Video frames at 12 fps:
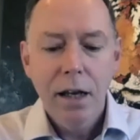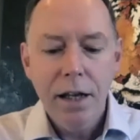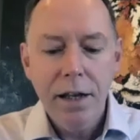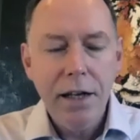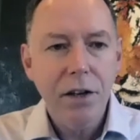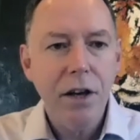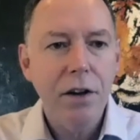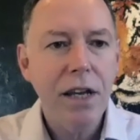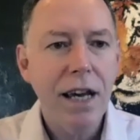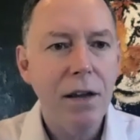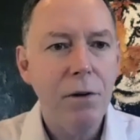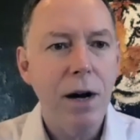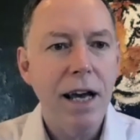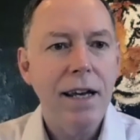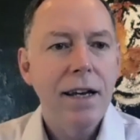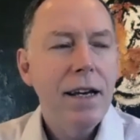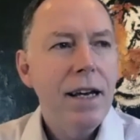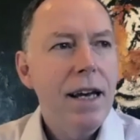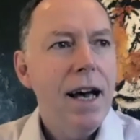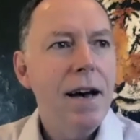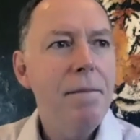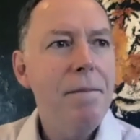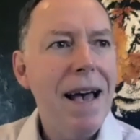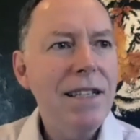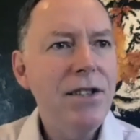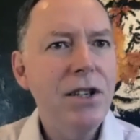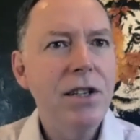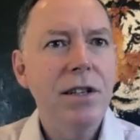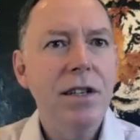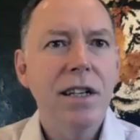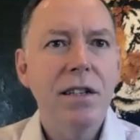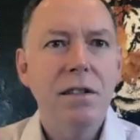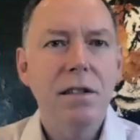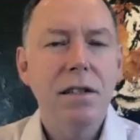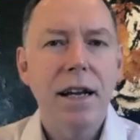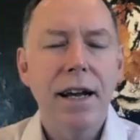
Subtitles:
And then you go the other way. Imagine that